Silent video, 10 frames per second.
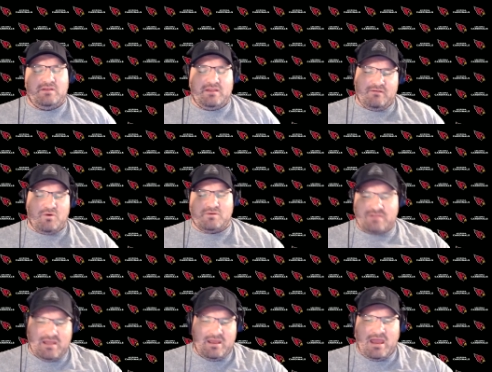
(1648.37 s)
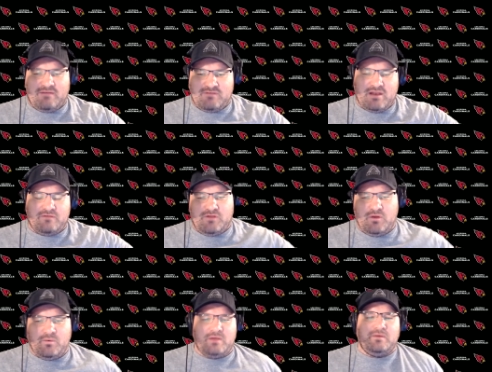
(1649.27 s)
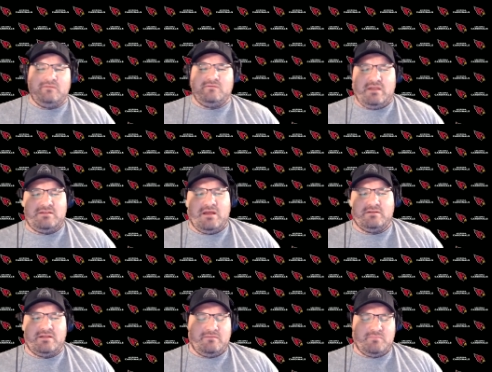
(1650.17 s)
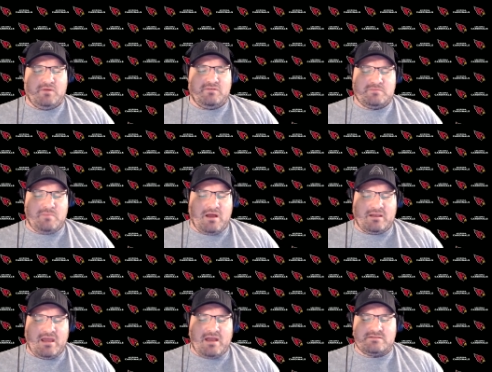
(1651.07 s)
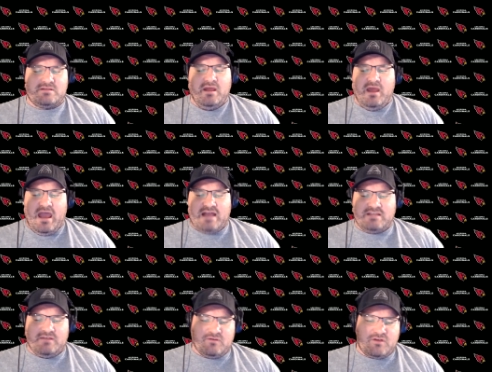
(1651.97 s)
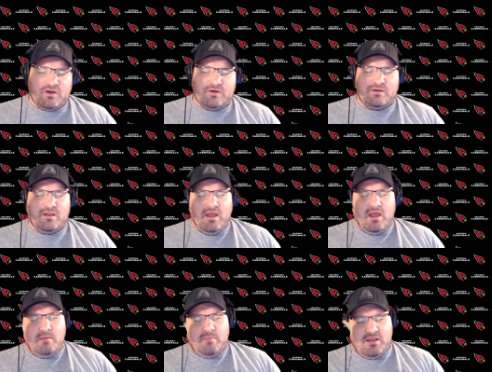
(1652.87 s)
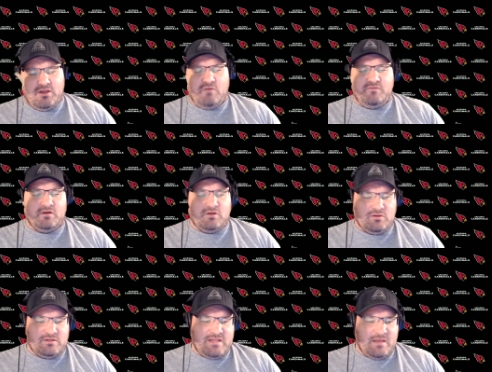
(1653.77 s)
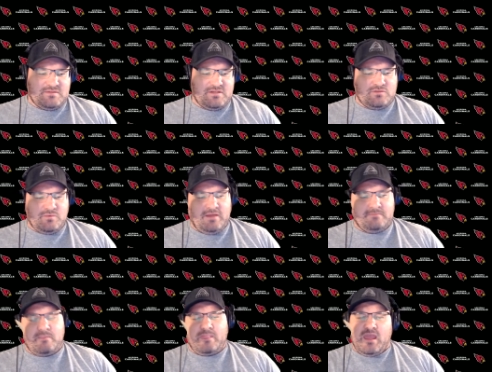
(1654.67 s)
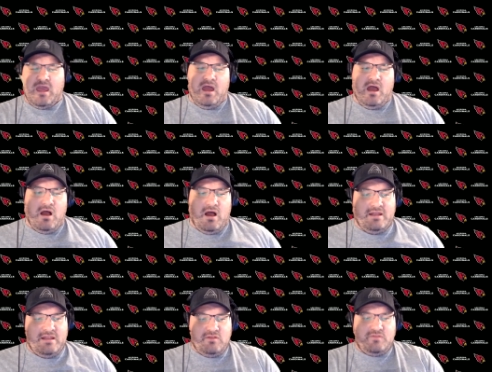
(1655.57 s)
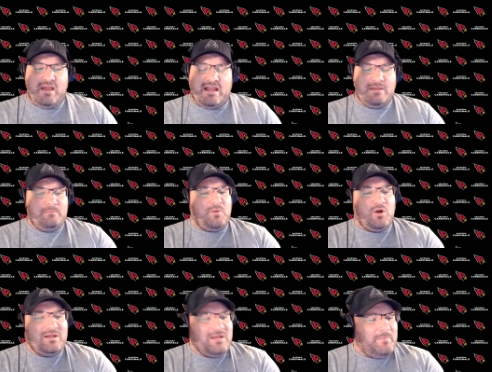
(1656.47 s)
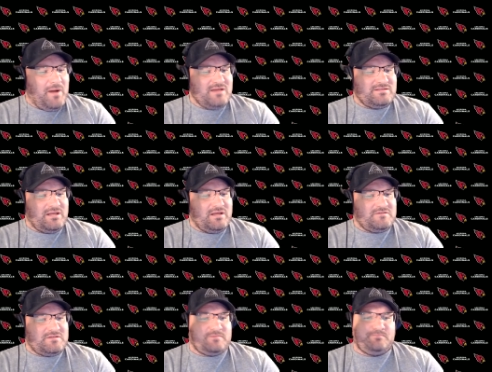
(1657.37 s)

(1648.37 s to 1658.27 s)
of course, they have got a few in. We've detailed it in previous podcasts as they've occurred, but no field goal attempts this week. Another thing I didn't put into positives,